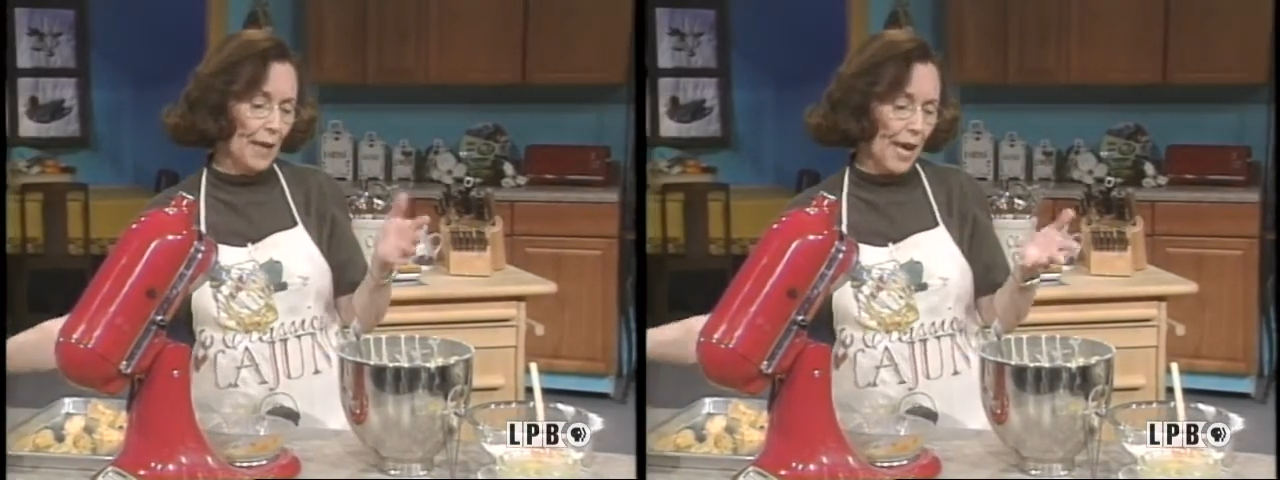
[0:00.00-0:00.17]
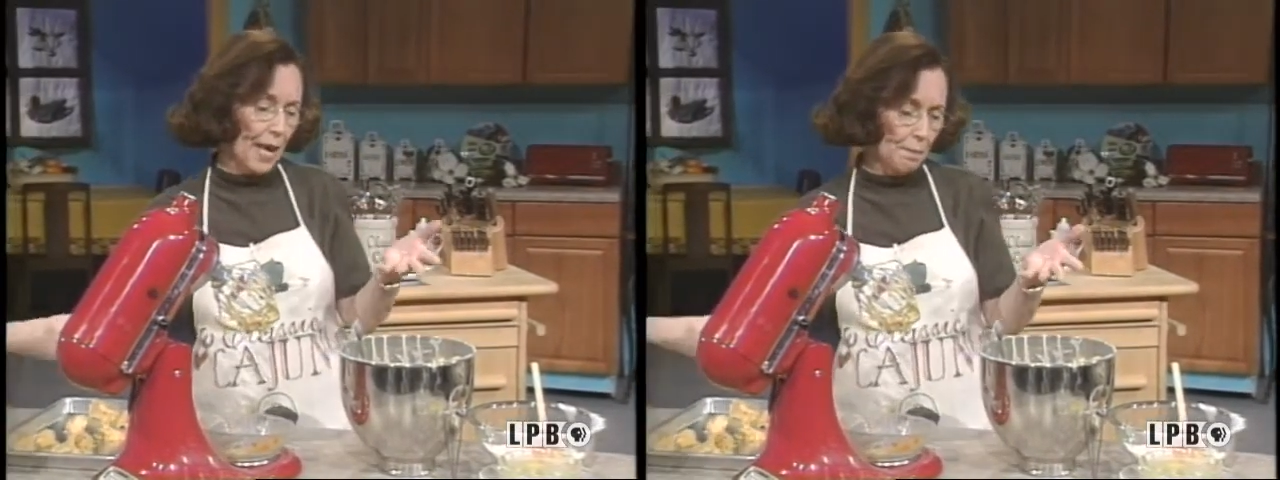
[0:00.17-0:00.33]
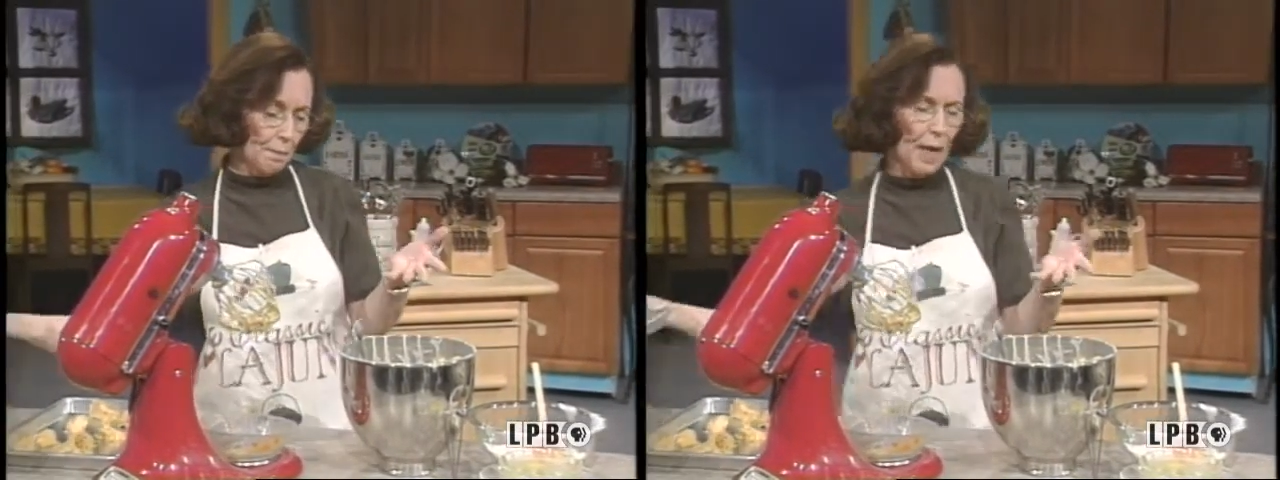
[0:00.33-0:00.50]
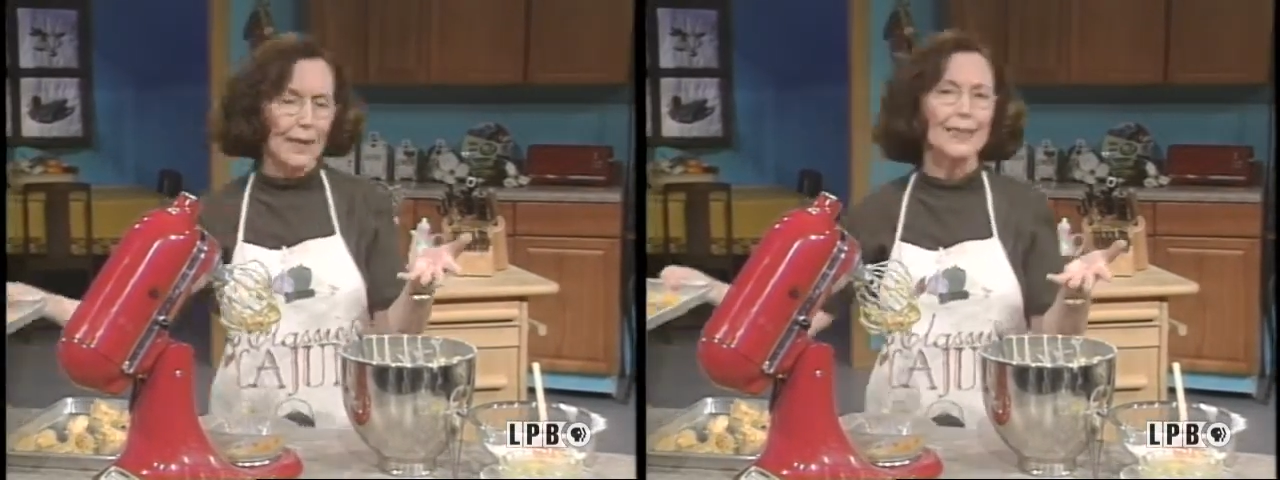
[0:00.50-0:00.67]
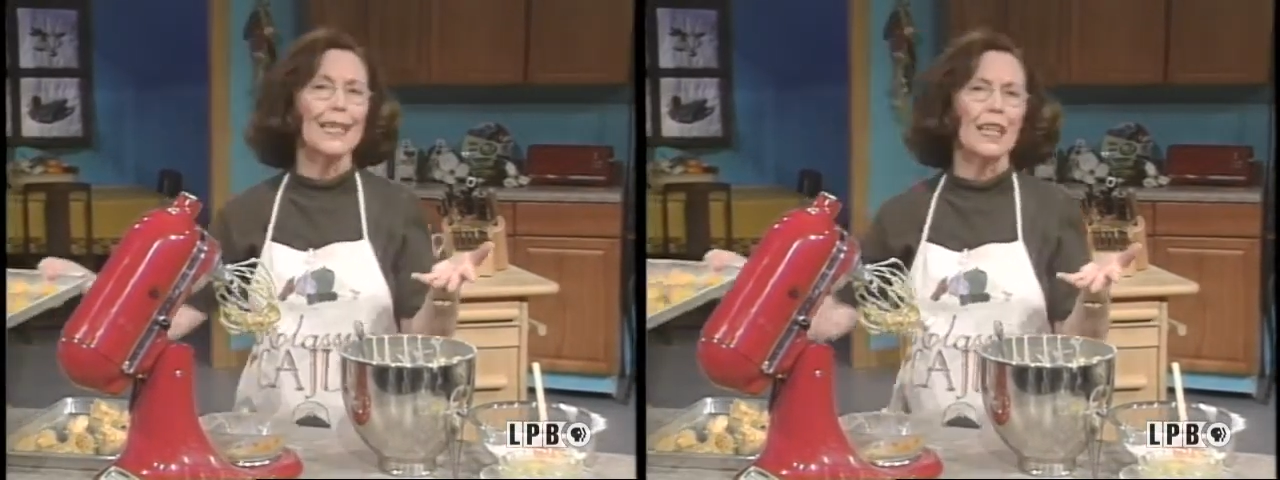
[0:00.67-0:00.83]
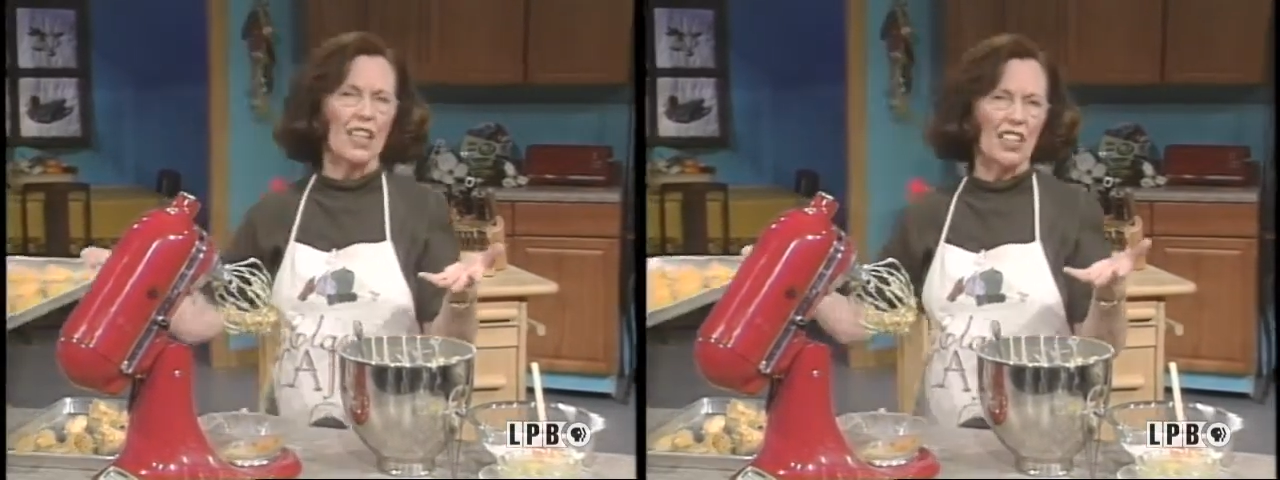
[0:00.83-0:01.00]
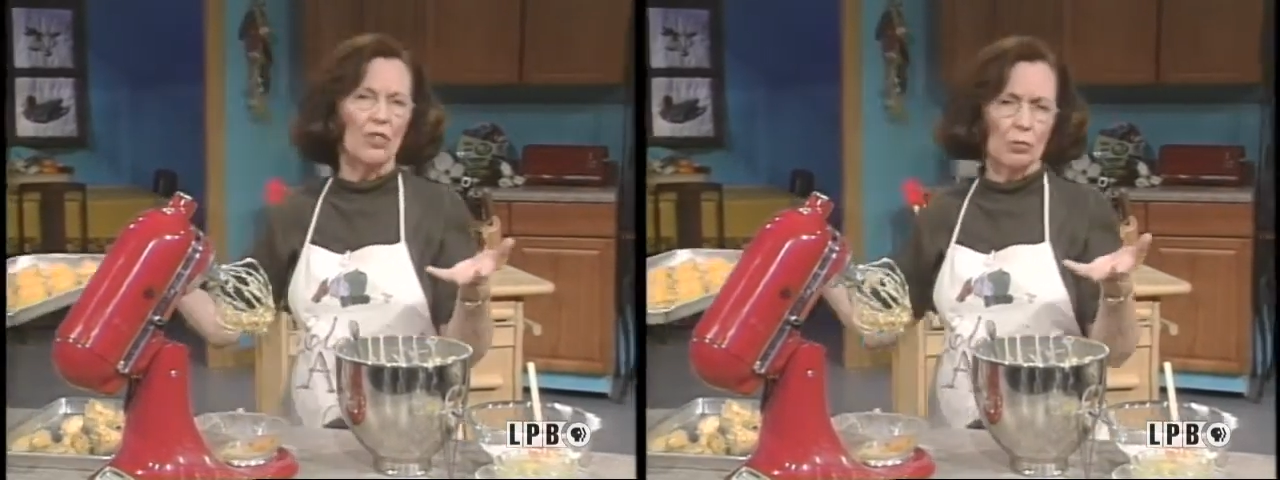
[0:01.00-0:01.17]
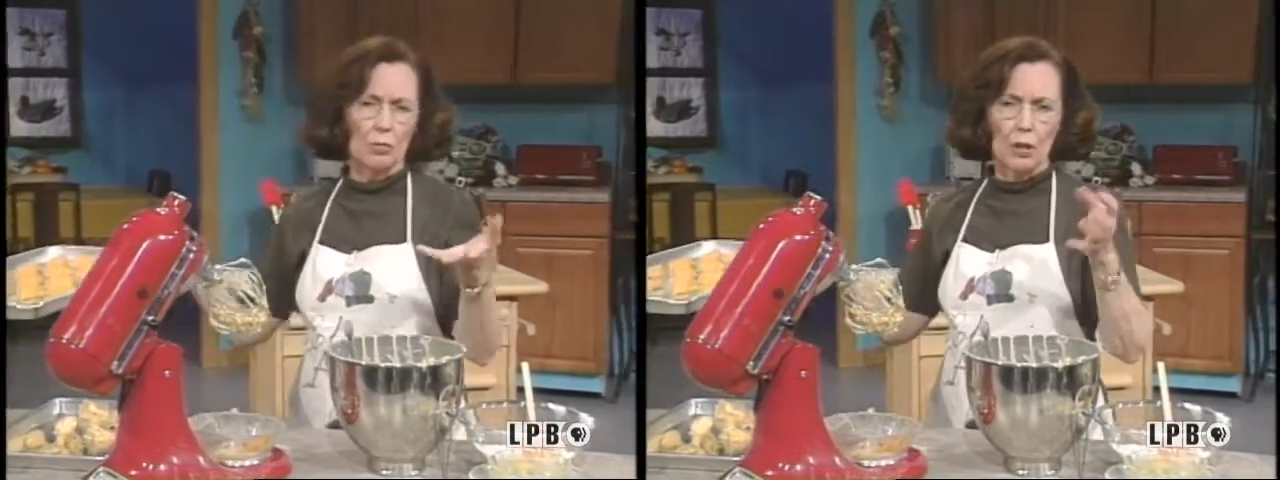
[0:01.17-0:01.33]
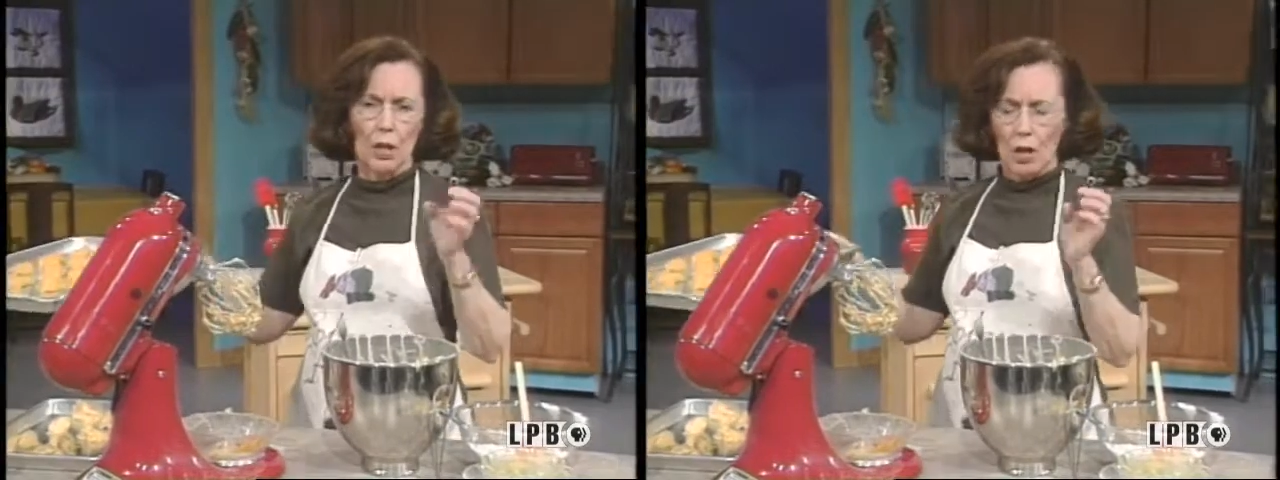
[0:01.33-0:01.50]
It might get a little
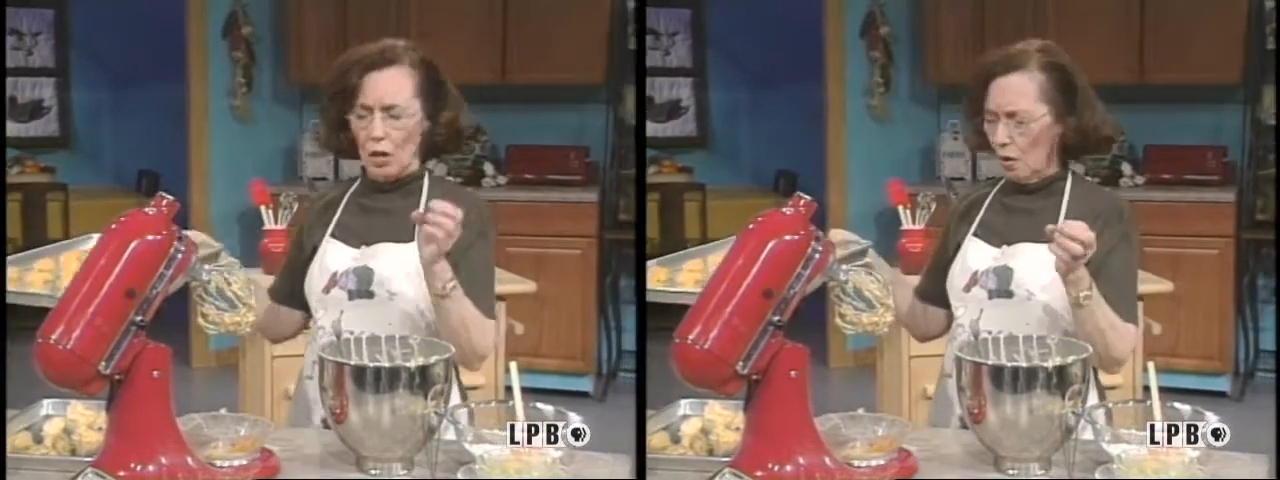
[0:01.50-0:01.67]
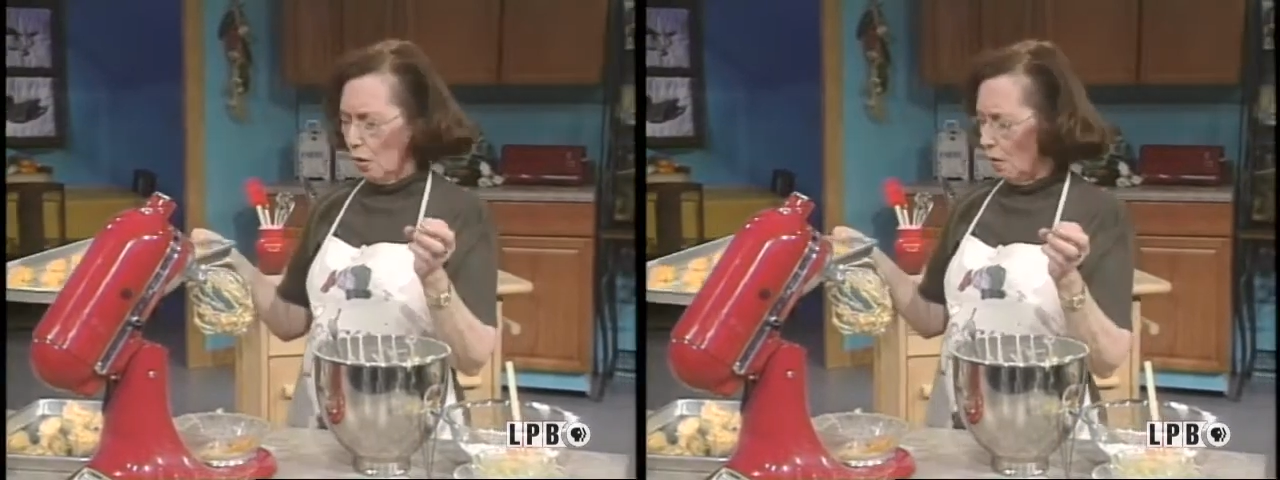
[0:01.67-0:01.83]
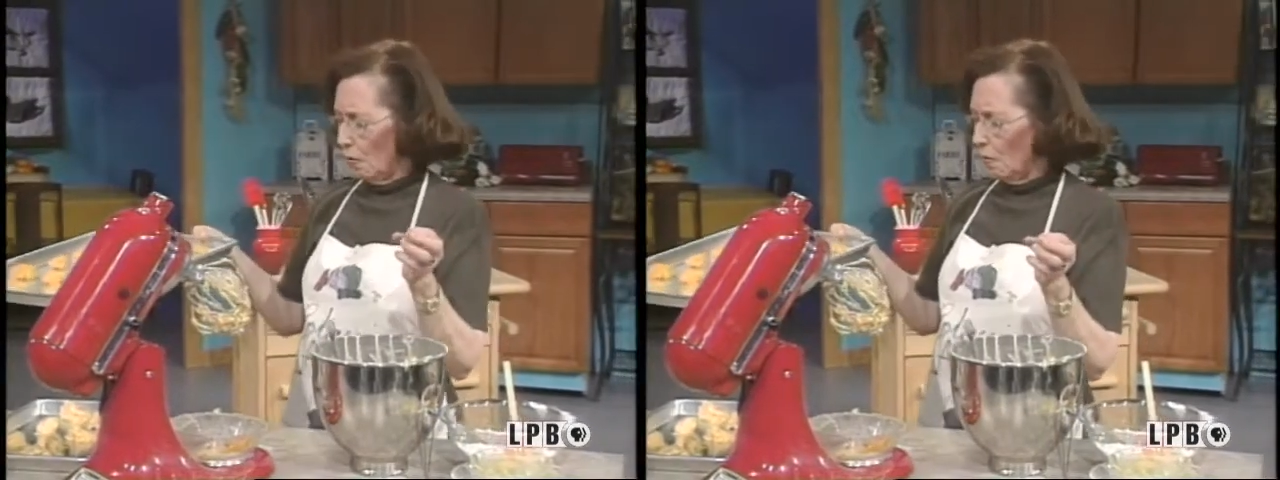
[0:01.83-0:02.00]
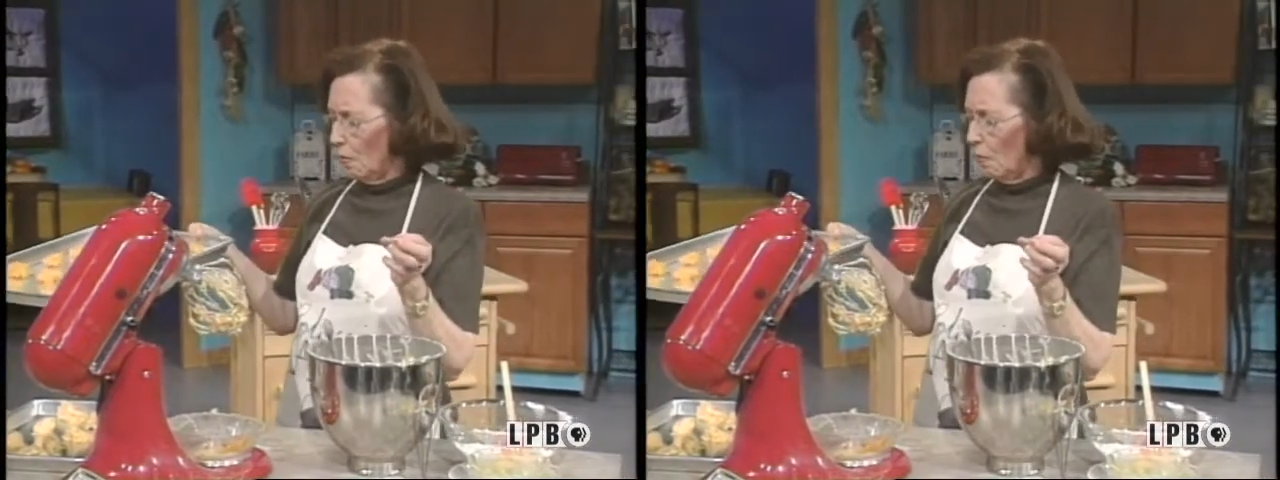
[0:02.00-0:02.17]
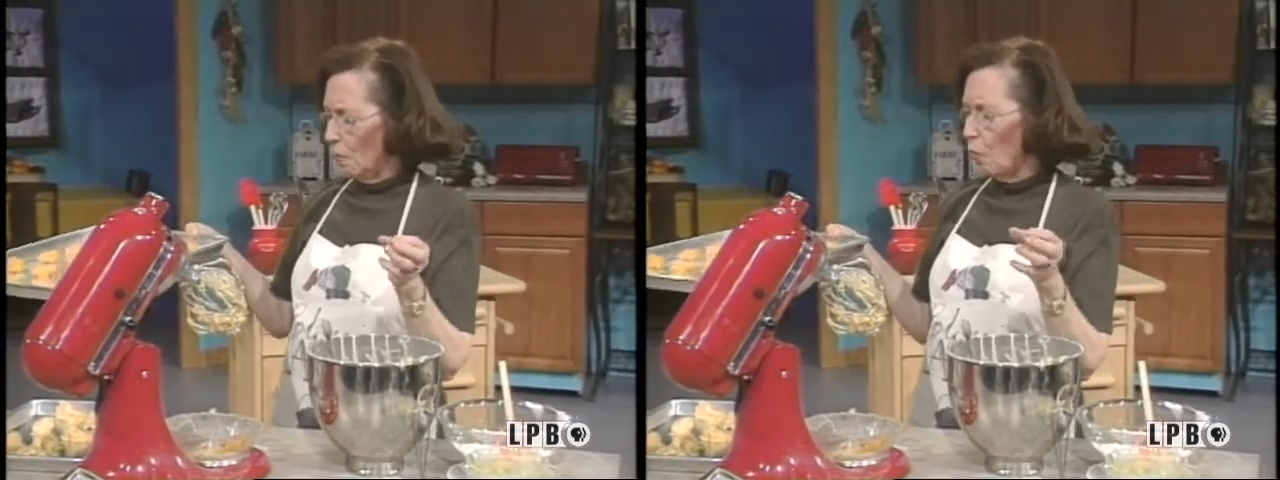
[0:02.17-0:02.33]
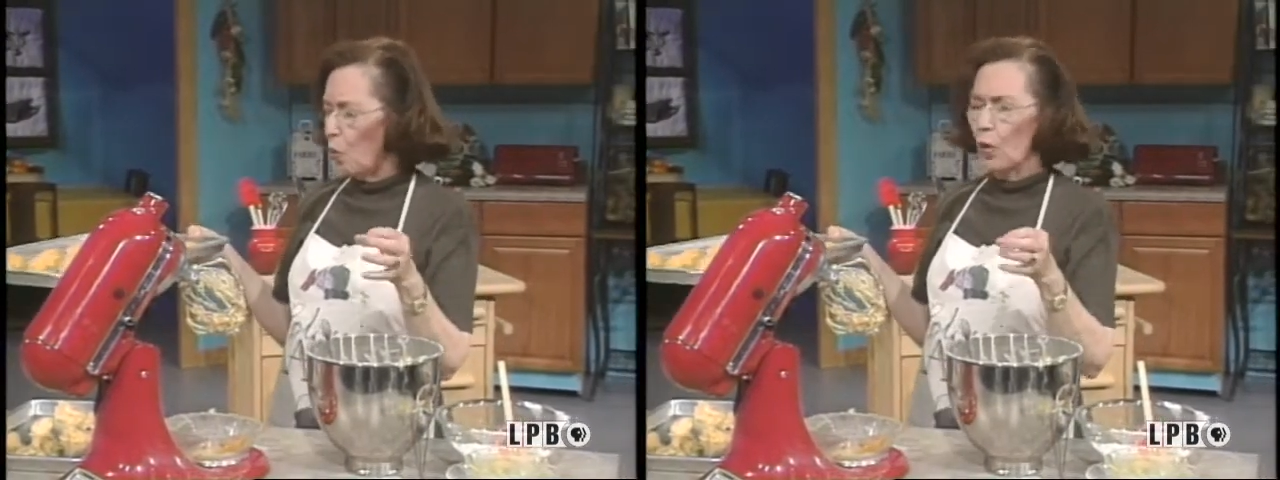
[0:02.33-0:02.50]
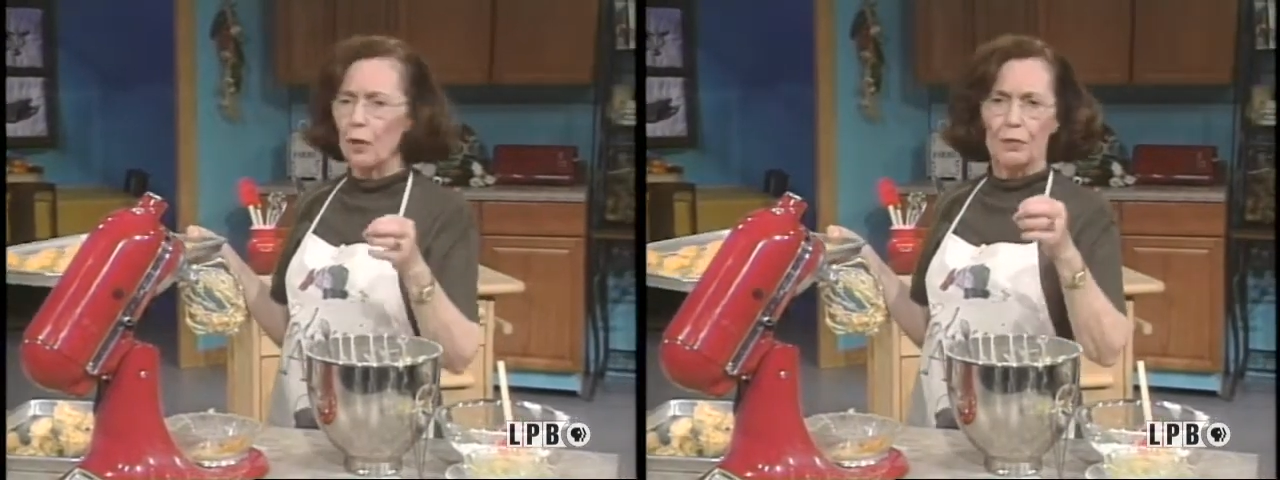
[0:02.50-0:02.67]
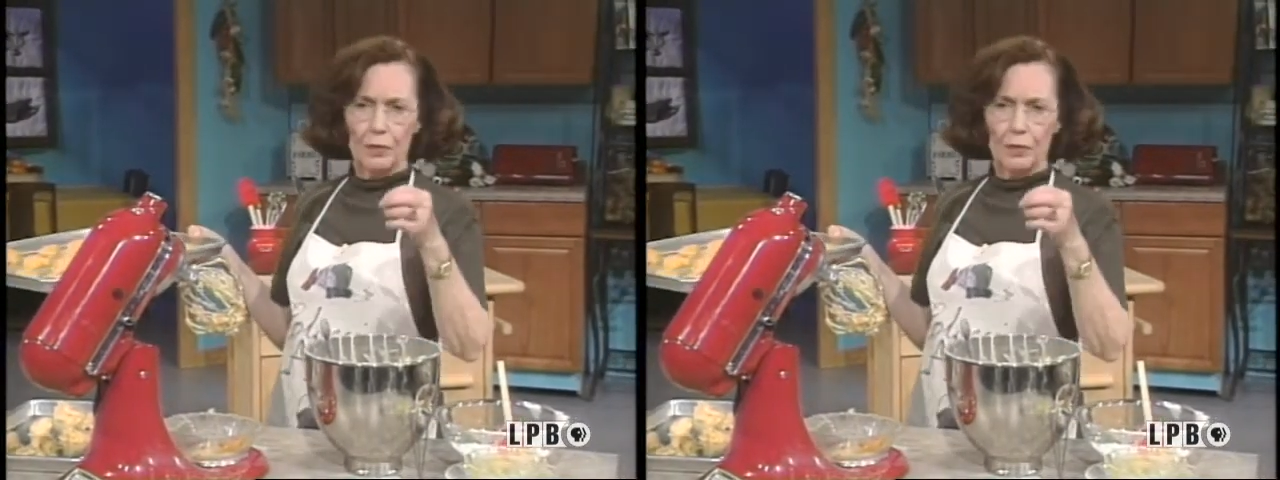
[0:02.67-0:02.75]
more of